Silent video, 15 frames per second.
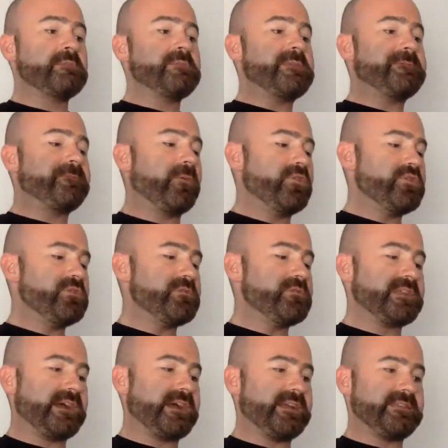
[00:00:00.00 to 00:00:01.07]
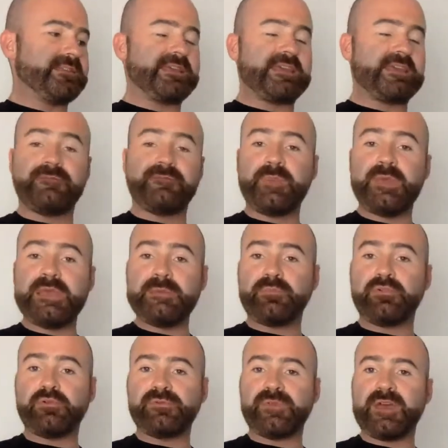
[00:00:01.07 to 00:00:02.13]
before you start to give people